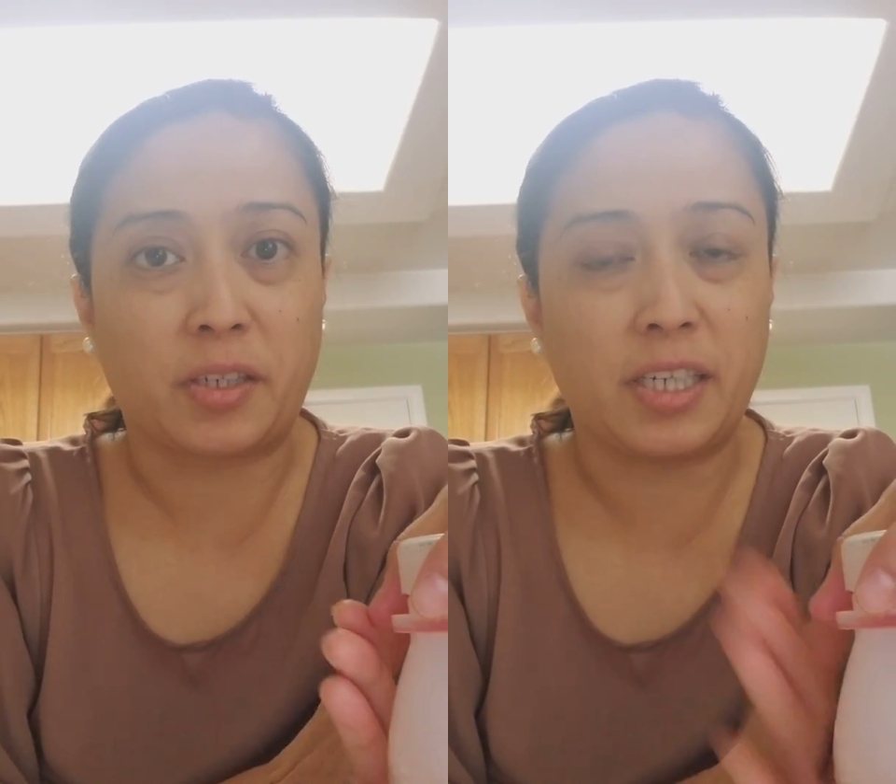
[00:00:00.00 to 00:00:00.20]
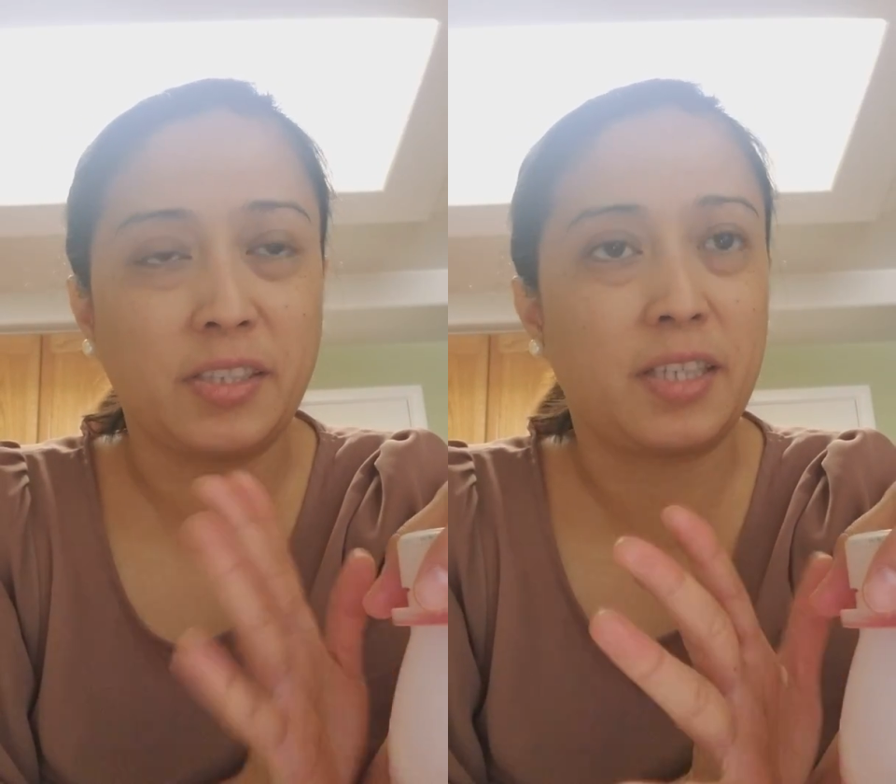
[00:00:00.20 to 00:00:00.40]

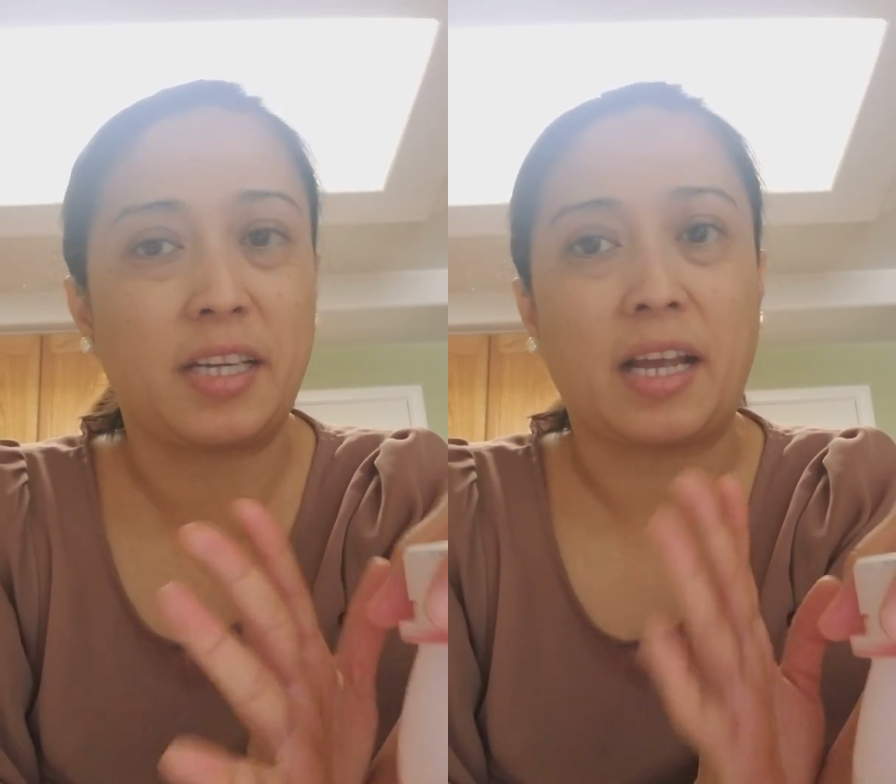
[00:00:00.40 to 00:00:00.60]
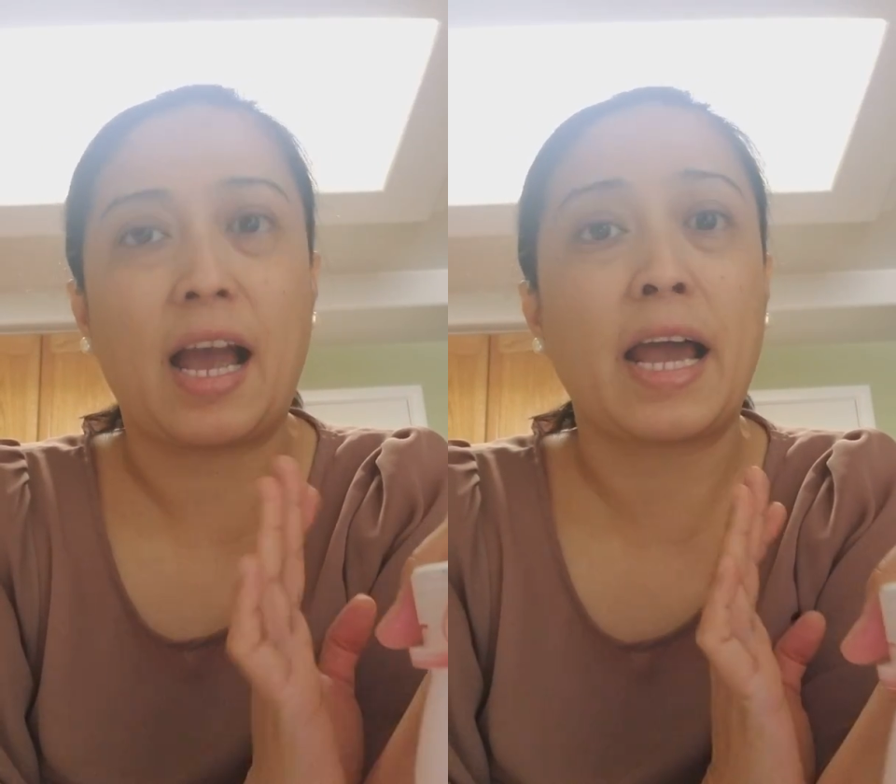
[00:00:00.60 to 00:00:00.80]
Here's the
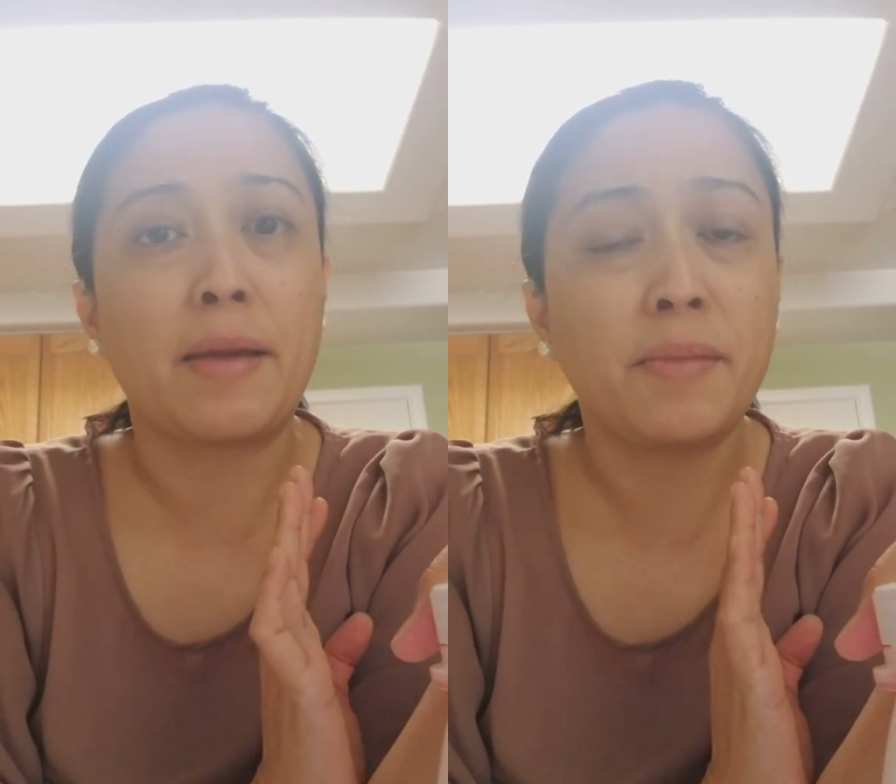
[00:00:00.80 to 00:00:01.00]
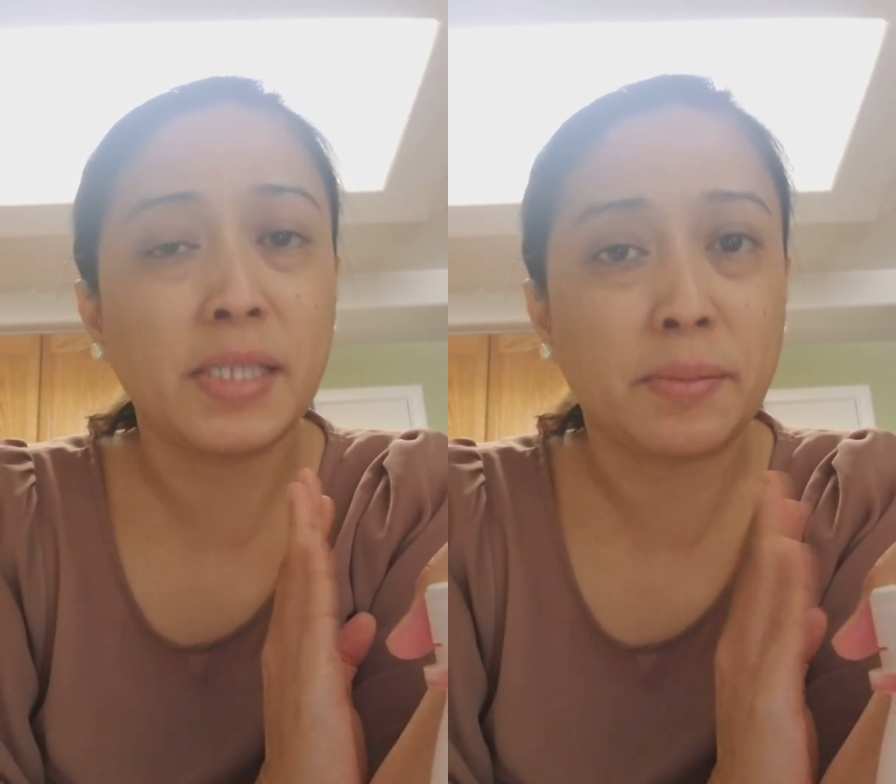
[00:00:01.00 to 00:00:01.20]
thing. I
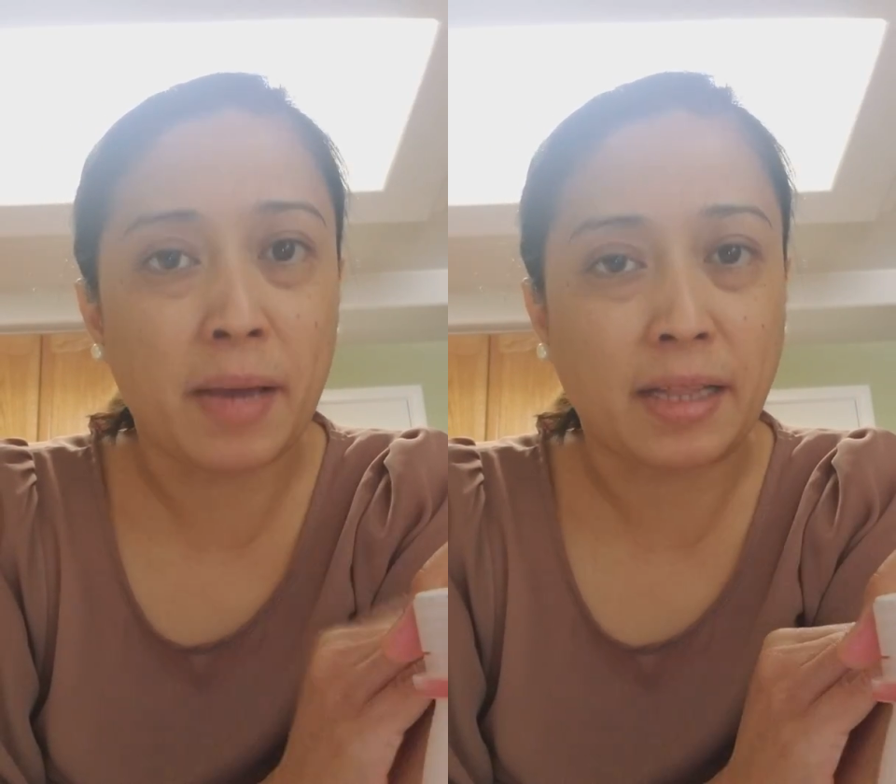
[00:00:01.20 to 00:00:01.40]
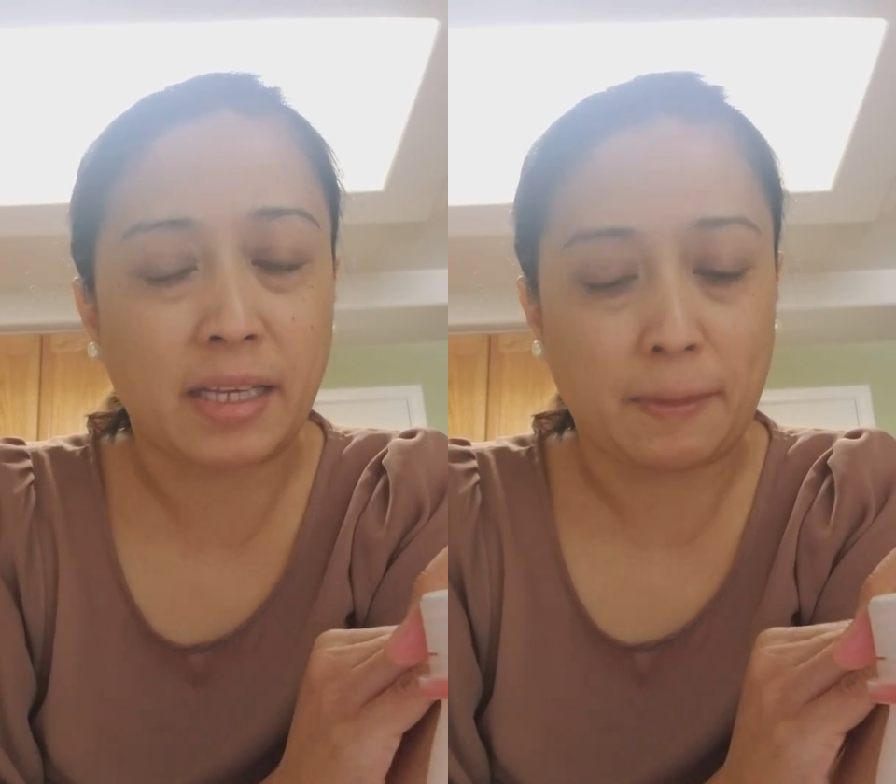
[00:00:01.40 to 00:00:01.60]
am
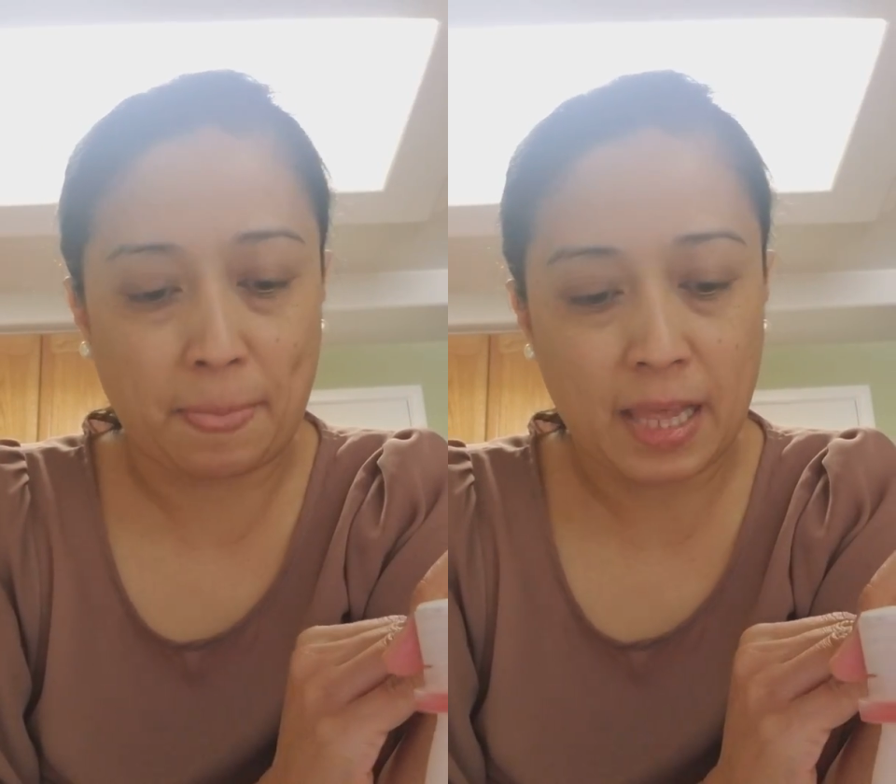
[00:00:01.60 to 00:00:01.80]
asthmatic.